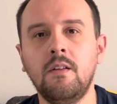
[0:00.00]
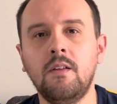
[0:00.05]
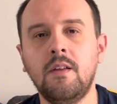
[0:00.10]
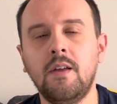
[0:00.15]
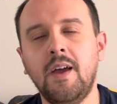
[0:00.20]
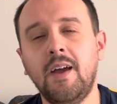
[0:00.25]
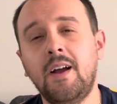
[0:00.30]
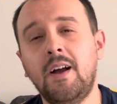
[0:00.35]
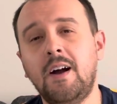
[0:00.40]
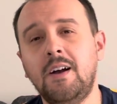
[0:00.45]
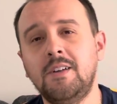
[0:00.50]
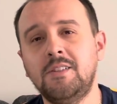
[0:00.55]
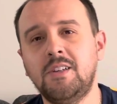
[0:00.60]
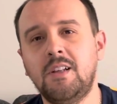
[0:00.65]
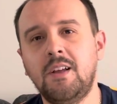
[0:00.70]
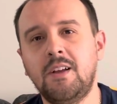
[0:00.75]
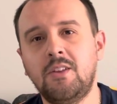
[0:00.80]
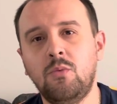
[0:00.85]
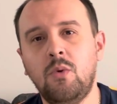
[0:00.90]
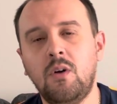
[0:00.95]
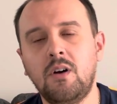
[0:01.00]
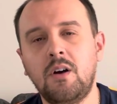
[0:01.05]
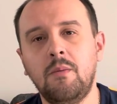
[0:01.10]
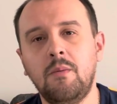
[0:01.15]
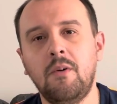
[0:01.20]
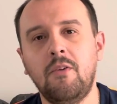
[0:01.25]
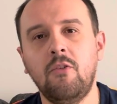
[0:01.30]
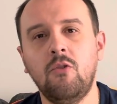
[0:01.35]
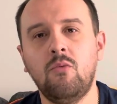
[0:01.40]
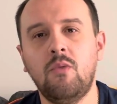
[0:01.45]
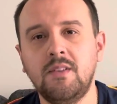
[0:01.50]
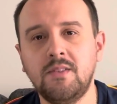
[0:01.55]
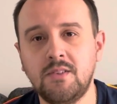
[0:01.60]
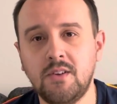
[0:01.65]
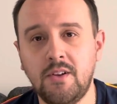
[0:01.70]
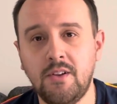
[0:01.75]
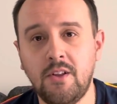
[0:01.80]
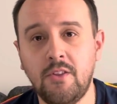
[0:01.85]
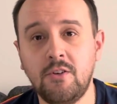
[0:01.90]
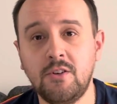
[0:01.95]
Hey guys, I'd like to welcome everyone to
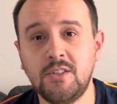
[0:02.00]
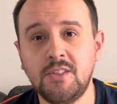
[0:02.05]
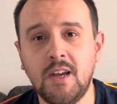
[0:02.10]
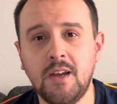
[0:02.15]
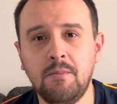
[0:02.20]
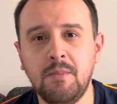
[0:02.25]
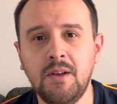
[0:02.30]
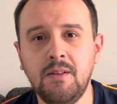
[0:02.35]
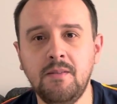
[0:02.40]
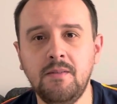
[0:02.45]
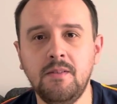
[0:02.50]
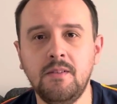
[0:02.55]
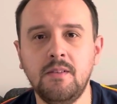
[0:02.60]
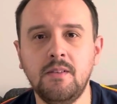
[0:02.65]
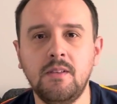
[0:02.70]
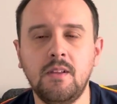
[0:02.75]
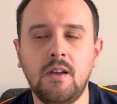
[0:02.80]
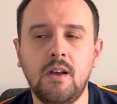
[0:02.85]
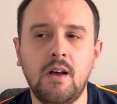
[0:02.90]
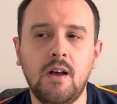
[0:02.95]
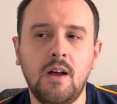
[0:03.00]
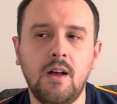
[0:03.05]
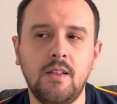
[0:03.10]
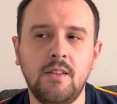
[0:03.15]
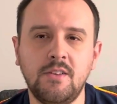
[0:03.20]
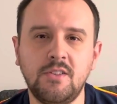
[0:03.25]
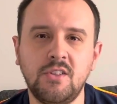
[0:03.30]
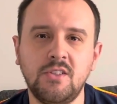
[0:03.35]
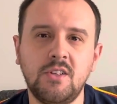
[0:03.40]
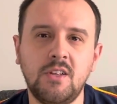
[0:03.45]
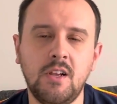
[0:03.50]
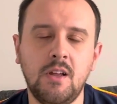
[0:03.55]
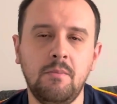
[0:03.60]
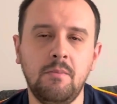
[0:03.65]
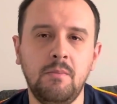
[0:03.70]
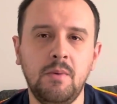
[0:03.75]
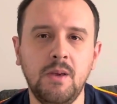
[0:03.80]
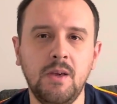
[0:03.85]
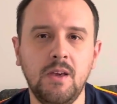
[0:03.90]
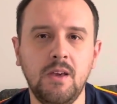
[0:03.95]
another segment. This is going to
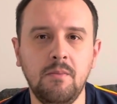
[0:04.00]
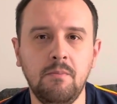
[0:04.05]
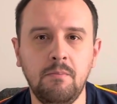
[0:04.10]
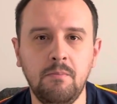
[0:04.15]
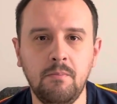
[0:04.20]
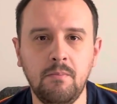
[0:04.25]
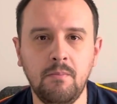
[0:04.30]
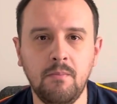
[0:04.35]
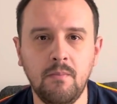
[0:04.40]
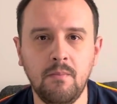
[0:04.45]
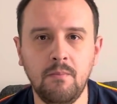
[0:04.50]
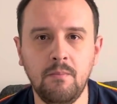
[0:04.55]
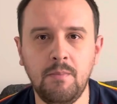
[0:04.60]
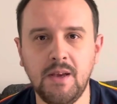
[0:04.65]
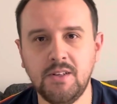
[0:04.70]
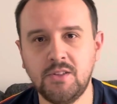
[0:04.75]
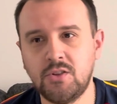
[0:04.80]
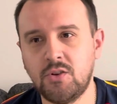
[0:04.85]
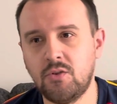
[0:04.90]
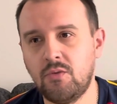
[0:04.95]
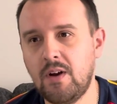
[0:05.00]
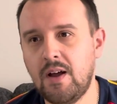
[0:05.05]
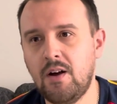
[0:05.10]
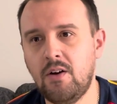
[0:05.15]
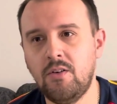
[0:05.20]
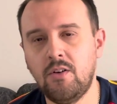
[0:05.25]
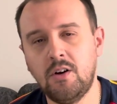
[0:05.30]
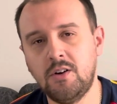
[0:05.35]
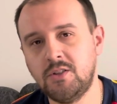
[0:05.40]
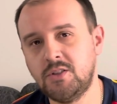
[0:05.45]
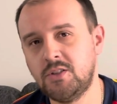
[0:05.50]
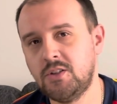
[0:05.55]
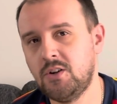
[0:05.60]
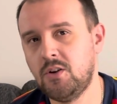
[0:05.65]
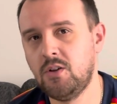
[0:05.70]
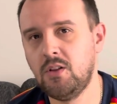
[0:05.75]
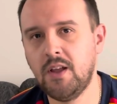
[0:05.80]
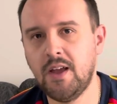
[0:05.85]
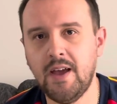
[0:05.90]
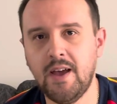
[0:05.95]
be based around
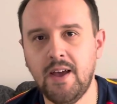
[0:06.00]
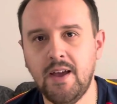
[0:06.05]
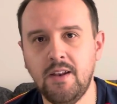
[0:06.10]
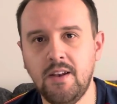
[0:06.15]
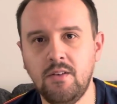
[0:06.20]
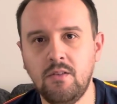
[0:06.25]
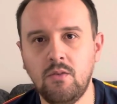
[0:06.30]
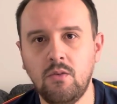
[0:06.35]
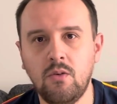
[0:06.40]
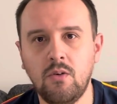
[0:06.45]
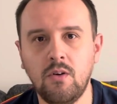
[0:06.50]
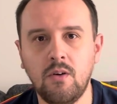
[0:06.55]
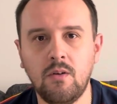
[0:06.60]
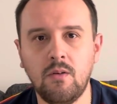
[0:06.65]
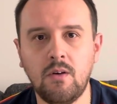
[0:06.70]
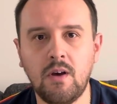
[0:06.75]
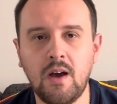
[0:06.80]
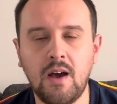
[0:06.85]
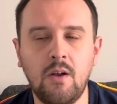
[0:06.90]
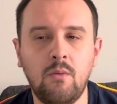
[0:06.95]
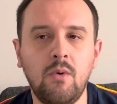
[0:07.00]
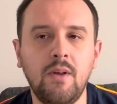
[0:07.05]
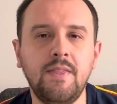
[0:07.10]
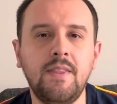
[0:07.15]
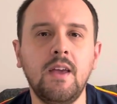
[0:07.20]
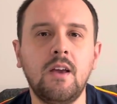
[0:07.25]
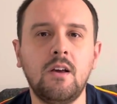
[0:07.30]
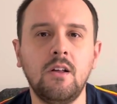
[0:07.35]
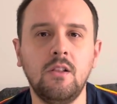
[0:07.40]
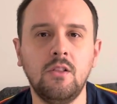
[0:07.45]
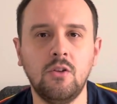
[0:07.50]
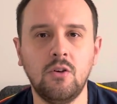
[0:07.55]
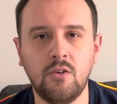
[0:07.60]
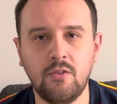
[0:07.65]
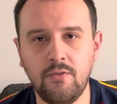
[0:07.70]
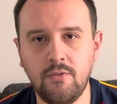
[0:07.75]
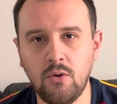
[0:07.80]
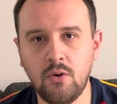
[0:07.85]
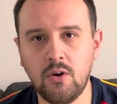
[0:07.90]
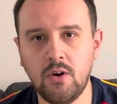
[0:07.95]
Arsenal and kind of what they can look
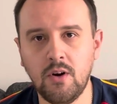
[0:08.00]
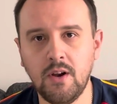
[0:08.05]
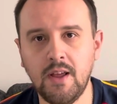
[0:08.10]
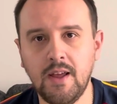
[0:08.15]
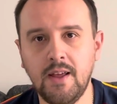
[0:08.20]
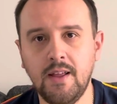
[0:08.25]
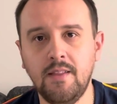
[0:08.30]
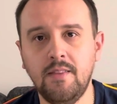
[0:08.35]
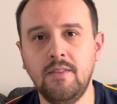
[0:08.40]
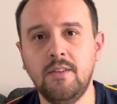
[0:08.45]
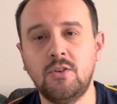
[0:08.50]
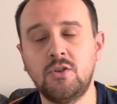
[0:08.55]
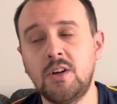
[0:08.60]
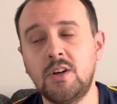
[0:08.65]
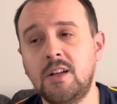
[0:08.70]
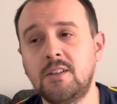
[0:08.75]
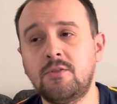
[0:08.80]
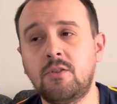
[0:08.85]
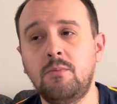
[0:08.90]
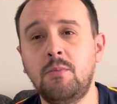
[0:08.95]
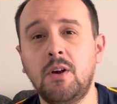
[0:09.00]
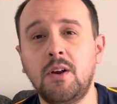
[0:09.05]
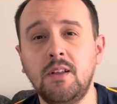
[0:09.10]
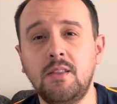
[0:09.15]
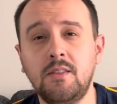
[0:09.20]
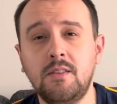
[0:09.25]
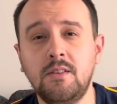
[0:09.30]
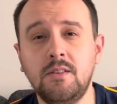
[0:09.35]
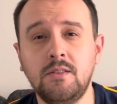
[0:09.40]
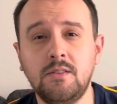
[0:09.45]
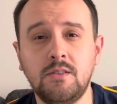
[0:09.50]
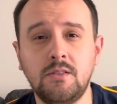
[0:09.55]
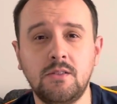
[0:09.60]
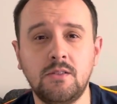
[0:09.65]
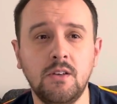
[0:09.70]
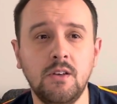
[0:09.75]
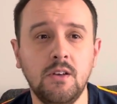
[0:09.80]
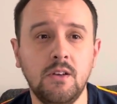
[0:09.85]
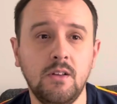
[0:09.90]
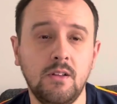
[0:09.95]
for in the transfer market this
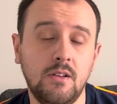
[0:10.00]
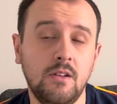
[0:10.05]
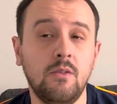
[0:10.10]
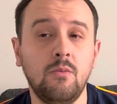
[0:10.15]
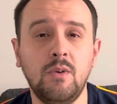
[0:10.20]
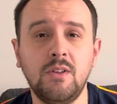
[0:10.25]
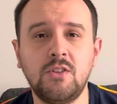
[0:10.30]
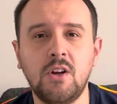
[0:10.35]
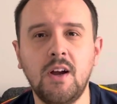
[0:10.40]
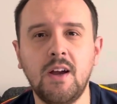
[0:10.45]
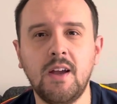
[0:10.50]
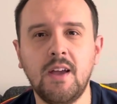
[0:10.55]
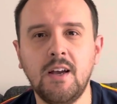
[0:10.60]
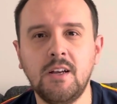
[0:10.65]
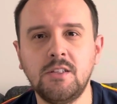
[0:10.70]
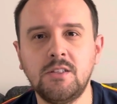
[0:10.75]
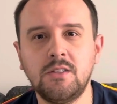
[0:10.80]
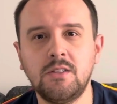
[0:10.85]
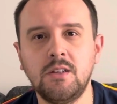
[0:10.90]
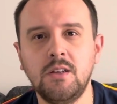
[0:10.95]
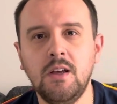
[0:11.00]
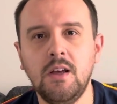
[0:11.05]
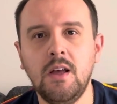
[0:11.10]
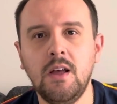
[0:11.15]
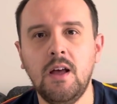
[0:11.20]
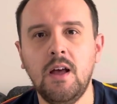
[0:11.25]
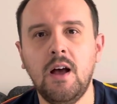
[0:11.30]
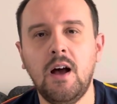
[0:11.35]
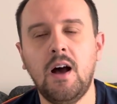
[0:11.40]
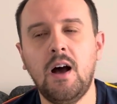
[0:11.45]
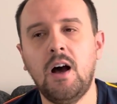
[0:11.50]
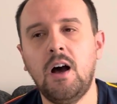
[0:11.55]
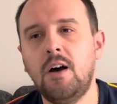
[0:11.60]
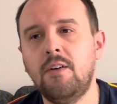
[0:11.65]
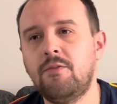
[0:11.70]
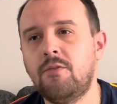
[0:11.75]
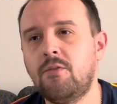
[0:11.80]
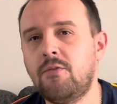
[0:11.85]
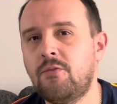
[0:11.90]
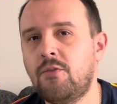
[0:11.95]
winter, I guess.
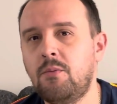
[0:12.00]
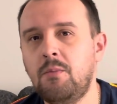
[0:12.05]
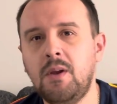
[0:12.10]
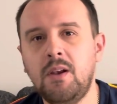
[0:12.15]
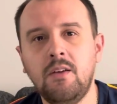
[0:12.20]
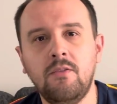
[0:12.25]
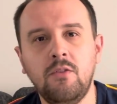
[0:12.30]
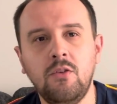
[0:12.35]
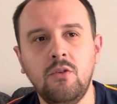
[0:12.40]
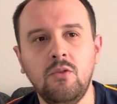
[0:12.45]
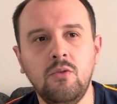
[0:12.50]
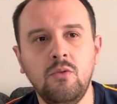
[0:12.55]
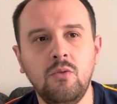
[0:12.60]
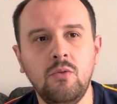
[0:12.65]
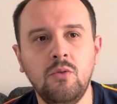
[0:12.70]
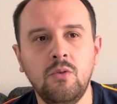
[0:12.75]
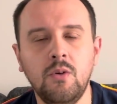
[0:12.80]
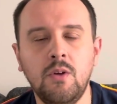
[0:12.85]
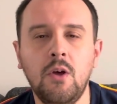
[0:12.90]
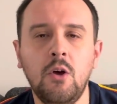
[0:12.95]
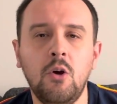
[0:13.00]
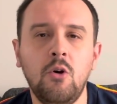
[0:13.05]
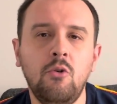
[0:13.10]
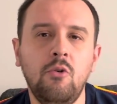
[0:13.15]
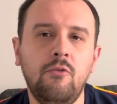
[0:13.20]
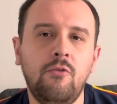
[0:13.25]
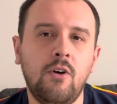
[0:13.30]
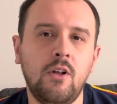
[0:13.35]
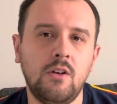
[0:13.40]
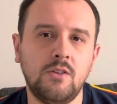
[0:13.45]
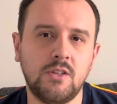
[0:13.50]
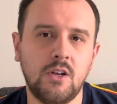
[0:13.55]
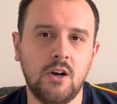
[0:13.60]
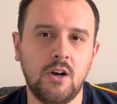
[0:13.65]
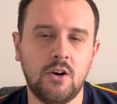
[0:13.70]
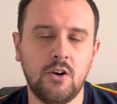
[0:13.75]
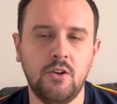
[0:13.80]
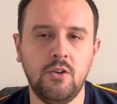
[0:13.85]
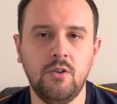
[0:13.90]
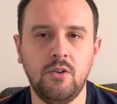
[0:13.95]
For many of you who follow
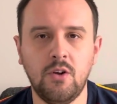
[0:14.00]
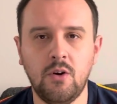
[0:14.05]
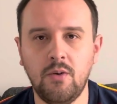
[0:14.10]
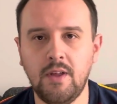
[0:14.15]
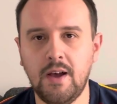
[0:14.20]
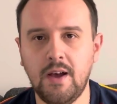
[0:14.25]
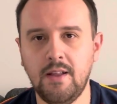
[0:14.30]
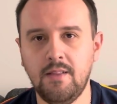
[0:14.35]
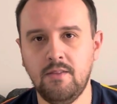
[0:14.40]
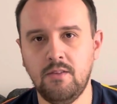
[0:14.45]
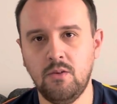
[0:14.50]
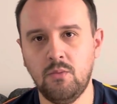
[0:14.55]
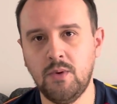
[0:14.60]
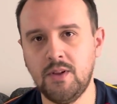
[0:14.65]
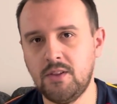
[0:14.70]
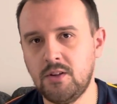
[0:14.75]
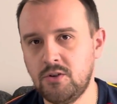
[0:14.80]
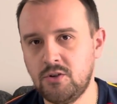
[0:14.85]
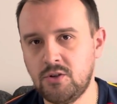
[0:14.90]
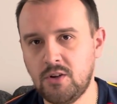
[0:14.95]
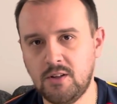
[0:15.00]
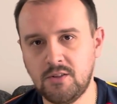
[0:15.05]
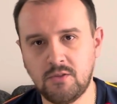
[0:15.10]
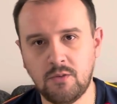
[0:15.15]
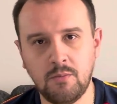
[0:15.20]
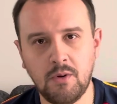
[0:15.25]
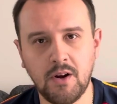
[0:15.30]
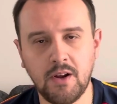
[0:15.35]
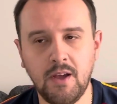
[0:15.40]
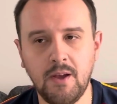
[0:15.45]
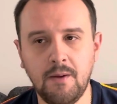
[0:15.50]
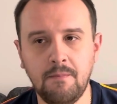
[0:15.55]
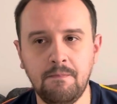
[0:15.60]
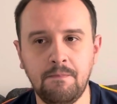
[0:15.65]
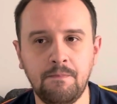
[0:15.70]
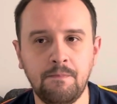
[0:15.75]
soccer, you know that the winter transfer market